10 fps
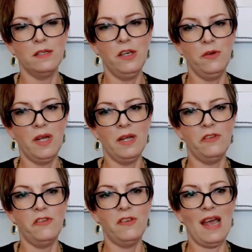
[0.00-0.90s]

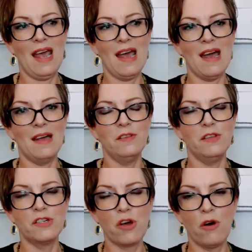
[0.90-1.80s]
units,
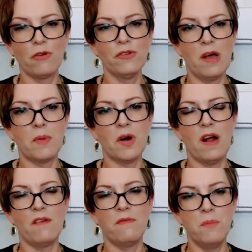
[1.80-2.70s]
and the total
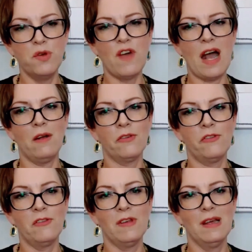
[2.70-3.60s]
number of move
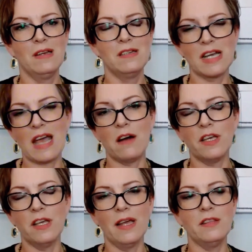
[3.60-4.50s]
outs to
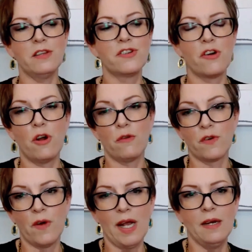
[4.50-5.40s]
calculate their
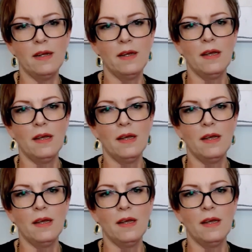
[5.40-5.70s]
turnover rate.